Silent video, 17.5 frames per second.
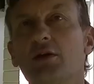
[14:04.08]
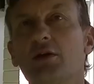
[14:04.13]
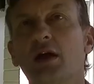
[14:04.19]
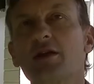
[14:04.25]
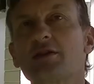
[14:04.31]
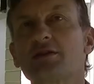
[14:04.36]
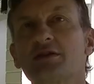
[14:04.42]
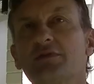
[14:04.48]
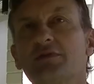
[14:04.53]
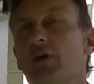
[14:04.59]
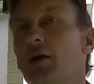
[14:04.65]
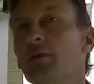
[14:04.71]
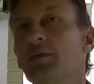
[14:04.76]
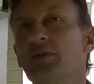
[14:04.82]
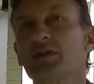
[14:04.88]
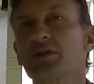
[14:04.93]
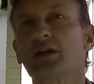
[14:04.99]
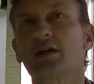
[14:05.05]
you'll actually find
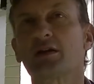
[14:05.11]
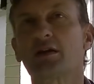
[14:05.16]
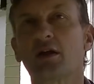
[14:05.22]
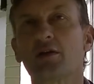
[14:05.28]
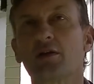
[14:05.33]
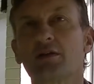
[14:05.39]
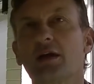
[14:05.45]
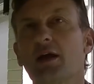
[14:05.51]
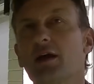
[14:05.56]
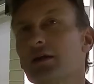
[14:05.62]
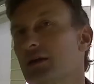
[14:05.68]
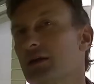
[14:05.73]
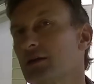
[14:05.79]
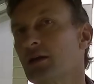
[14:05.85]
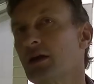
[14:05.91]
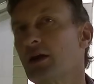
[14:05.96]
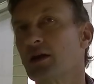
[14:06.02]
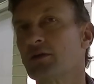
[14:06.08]
when the sun goes down, it
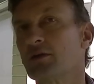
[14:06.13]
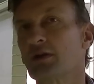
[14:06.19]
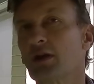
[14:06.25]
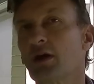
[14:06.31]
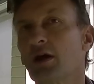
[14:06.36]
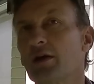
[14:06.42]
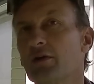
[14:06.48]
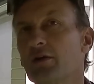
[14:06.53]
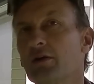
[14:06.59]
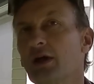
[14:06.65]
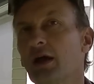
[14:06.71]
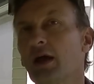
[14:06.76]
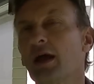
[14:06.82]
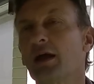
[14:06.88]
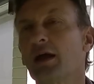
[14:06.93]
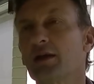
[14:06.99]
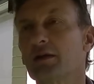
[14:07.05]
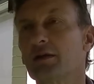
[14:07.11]
gets lighter and lighter,
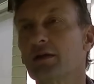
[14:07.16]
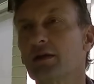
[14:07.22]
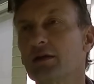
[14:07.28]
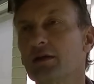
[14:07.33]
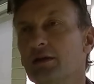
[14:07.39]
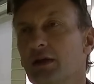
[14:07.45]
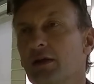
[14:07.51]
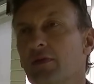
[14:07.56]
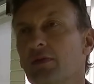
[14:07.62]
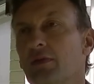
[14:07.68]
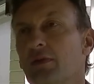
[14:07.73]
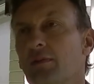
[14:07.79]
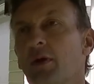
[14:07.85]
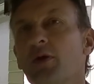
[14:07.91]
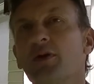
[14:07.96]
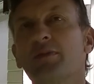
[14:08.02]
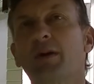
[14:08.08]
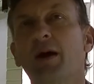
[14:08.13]
and you get the
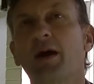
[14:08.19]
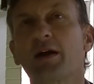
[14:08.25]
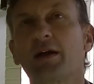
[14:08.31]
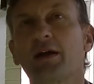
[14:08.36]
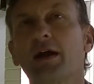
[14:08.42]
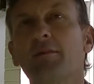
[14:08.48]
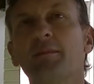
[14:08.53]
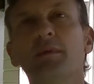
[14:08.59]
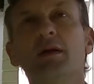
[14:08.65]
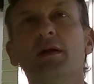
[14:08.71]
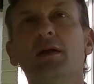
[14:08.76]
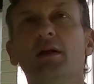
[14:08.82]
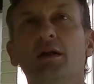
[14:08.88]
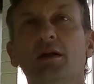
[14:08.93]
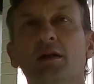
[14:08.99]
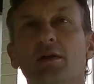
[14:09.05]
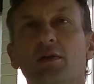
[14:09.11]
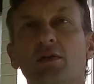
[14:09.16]
boats parking up
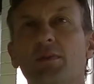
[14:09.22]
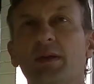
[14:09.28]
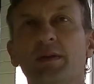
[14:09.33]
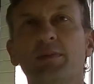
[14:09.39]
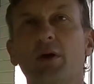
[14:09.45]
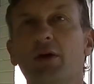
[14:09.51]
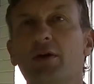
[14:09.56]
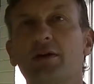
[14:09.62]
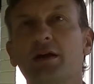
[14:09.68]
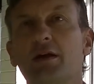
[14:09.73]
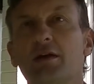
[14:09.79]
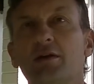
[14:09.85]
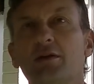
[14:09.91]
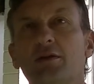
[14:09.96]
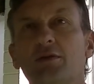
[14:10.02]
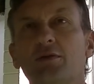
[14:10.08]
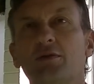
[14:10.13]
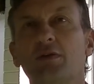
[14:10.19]
the big boats get
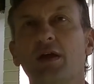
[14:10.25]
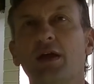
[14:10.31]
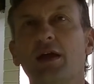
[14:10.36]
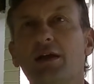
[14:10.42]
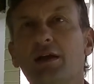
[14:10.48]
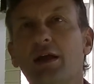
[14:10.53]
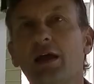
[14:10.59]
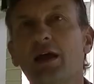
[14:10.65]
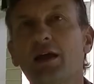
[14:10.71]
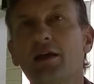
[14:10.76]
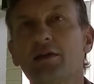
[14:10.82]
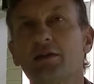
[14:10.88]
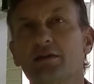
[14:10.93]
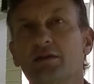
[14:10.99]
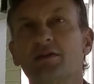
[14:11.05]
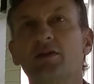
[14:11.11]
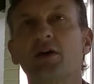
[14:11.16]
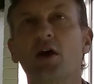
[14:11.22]
to the headlands,
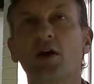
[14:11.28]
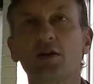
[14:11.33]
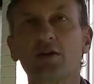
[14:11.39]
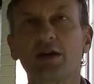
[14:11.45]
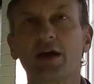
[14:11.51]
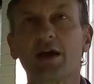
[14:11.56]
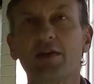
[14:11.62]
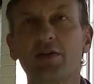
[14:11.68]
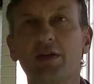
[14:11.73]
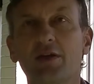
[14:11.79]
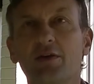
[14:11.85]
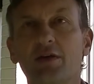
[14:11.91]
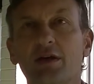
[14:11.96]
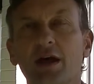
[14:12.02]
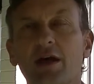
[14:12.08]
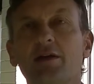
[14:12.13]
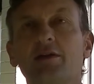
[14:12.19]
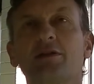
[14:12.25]
there's a tidal gate there
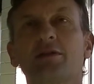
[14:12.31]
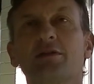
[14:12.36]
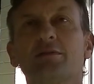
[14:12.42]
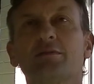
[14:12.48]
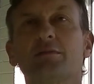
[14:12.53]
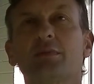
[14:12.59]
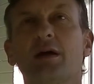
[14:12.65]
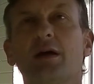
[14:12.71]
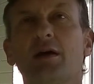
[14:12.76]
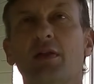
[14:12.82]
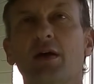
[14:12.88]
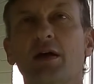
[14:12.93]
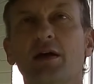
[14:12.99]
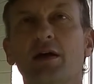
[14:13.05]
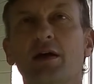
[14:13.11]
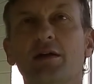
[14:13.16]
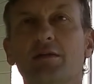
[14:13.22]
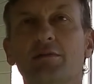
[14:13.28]
against them,
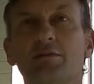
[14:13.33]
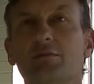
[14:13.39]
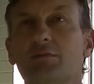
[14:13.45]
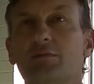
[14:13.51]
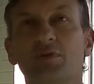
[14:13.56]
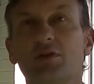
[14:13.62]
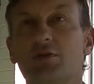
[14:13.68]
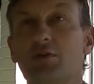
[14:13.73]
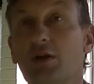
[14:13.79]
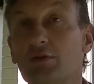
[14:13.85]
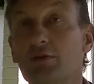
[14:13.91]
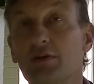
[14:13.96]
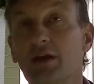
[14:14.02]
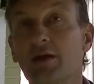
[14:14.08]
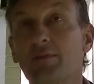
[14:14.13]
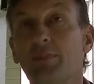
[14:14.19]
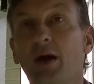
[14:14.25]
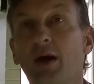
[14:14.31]
they struggle
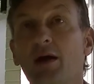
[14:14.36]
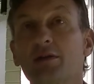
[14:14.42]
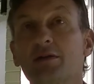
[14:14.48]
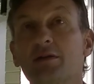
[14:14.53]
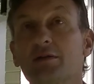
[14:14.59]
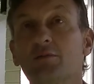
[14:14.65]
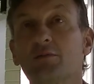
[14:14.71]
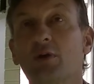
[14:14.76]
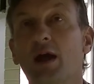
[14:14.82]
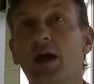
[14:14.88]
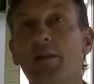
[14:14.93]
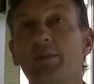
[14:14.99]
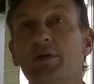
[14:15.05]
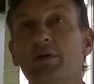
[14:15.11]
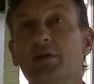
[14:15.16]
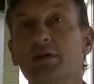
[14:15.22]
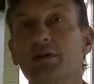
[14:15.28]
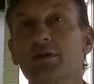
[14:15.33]
to get past it, and what
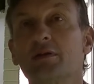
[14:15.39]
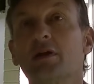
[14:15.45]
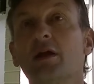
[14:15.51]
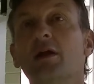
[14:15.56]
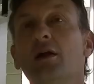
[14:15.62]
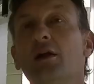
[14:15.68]
happens is